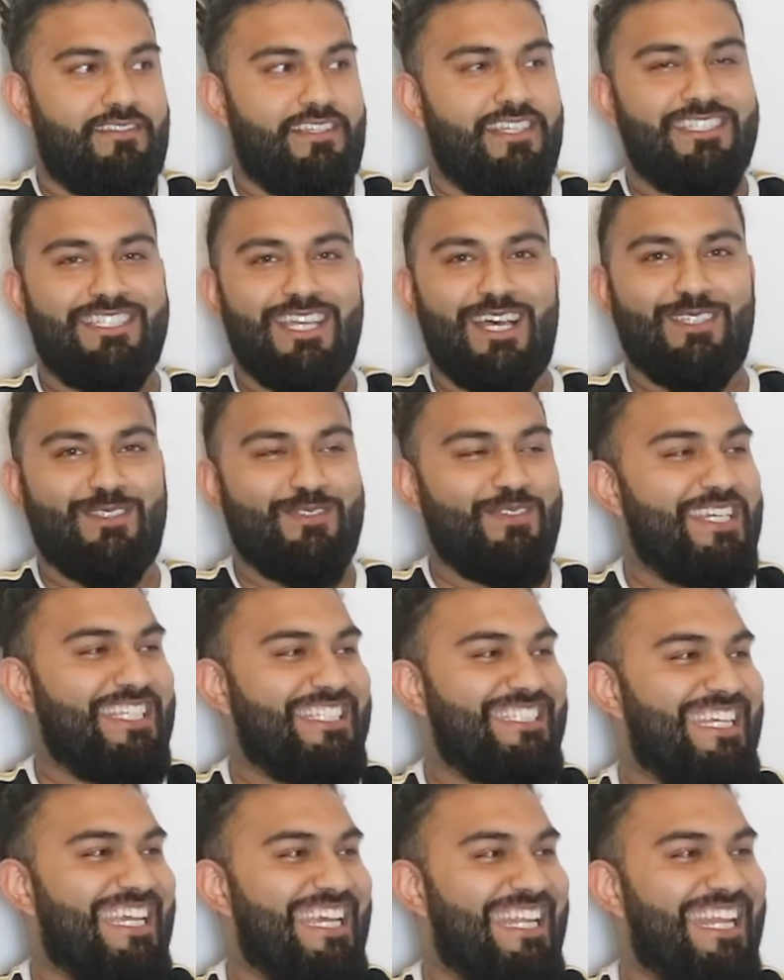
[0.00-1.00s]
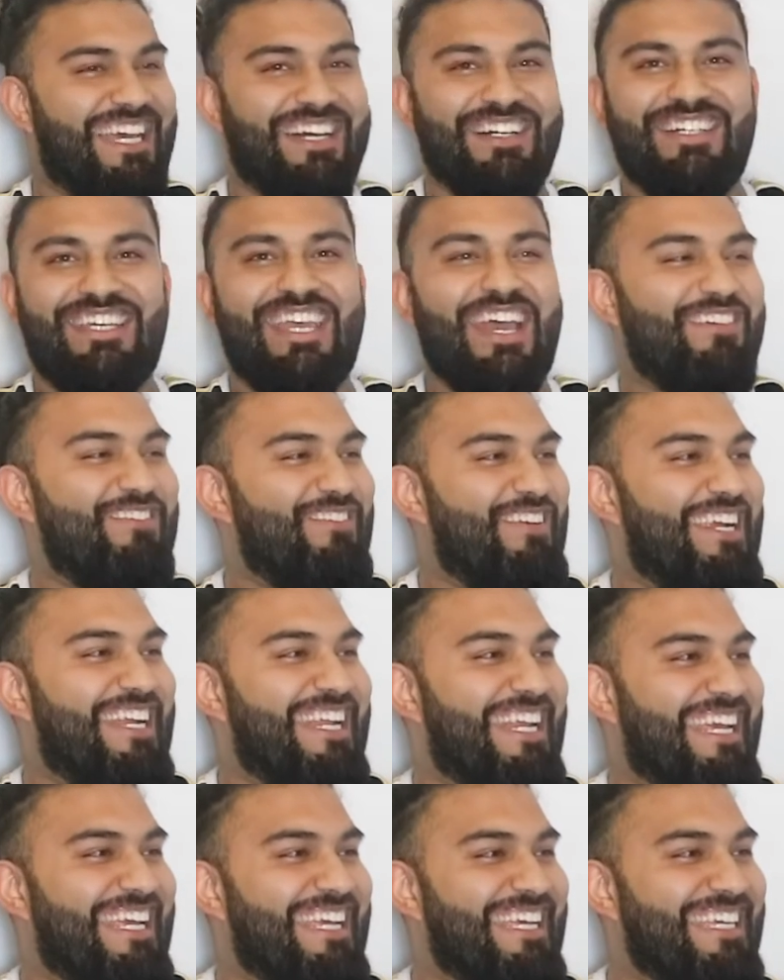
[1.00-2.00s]
It sounds weird saying that on
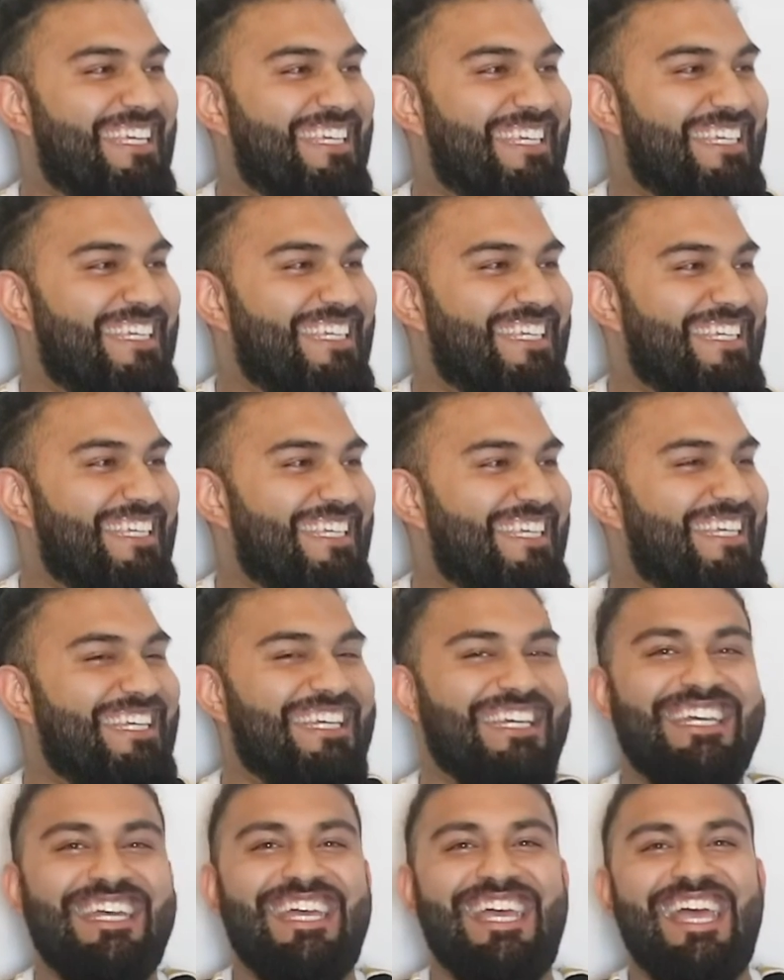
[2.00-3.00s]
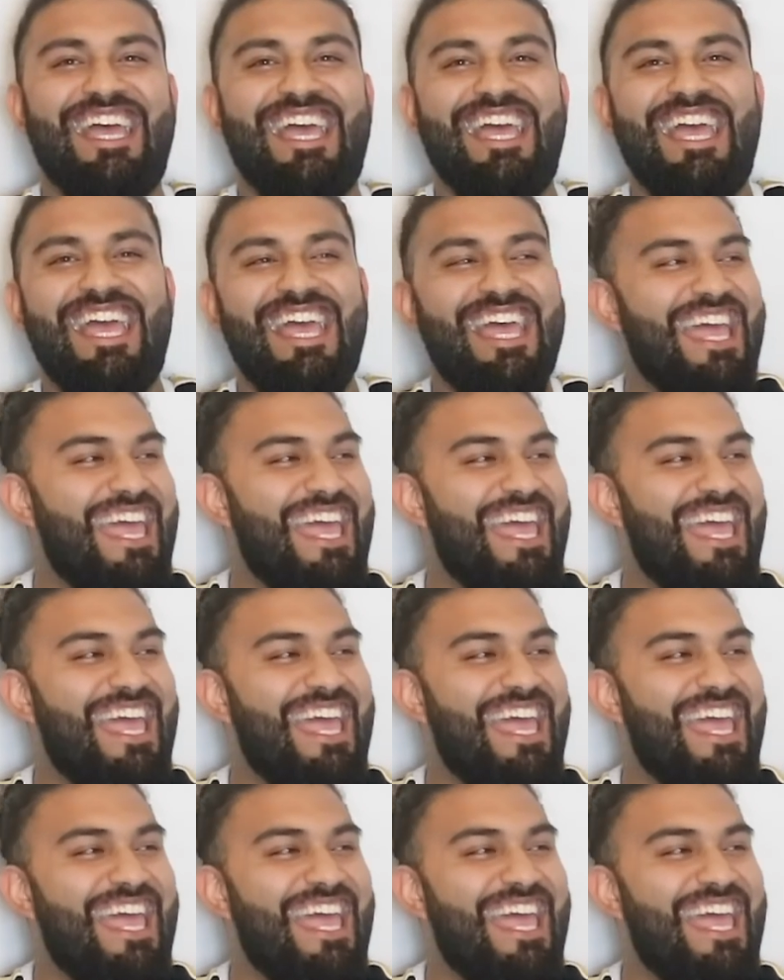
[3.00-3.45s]
camera, innit?